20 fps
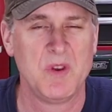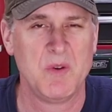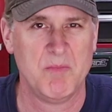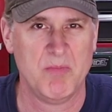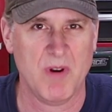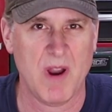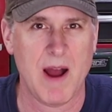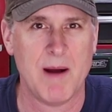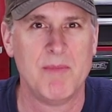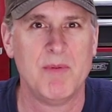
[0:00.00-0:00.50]
you
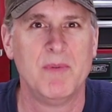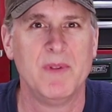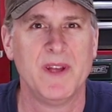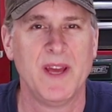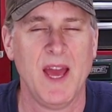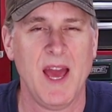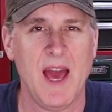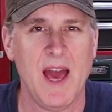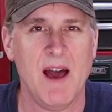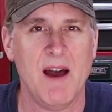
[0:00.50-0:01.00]

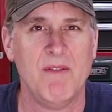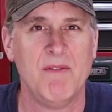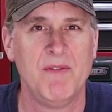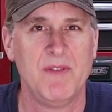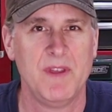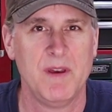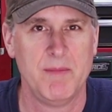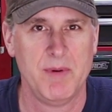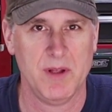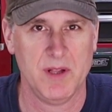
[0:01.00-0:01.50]
probably have
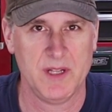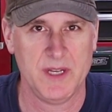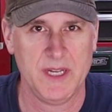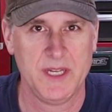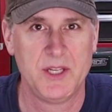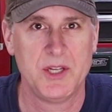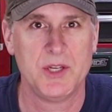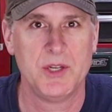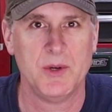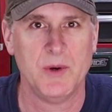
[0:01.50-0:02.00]
the ability
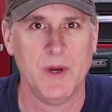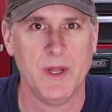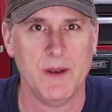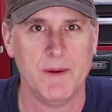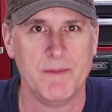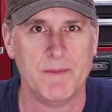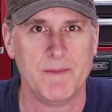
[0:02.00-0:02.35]
to do it.